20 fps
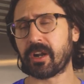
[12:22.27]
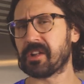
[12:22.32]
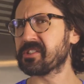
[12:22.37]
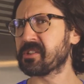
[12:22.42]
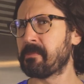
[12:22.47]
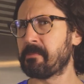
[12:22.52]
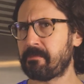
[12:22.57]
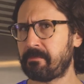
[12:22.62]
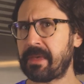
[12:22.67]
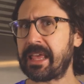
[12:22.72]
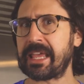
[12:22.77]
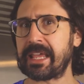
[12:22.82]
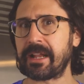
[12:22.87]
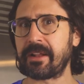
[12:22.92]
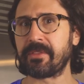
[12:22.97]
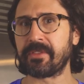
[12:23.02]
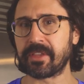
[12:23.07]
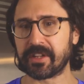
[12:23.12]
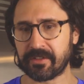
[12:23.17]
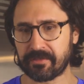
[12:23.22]
also
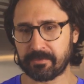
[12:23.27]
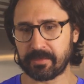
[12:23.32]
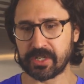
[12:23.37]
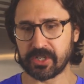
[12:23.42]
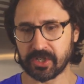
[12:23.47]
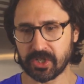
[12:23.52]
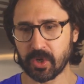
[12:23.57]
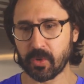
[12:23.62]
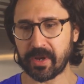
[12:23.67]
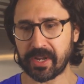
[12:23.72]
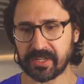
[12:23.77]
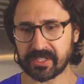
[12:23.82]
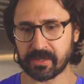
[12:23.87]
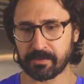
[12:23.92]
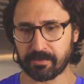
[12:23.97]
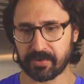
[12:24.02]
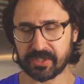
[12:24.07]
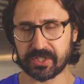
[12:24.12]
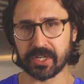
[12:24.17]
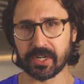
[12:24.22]
Maine, that have been doing
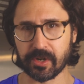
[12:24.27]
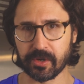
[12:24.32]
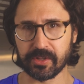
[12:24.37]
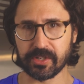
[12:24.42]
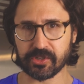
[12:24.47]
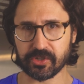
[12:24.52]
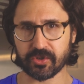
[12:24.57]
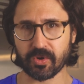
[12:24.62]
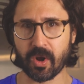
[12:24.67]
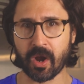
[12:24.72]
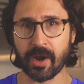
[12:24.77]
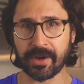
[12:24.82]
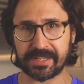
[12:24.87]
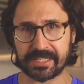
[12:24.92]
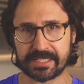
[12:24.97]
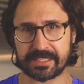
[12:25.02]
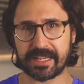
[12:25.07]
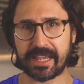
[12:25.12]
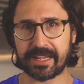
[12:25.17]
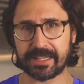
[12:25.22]
some particularly strong
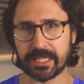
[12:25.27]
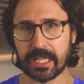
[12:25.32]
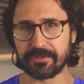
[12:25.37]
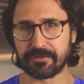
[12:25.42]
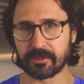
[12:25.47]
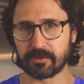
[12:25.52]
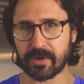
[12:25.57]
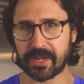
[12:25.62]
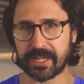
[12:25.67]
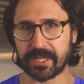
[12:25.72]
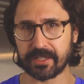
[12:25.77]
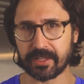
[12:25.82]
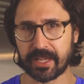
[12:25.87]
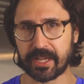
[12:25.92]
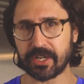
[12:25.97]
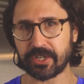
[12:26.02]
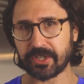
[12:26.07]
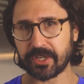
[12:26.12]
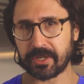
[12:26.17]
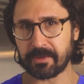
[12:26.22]
state level
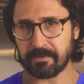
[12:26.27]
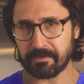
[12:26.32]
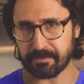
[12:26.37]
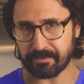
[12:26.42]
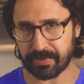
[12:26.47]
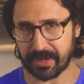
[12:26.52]
regulation.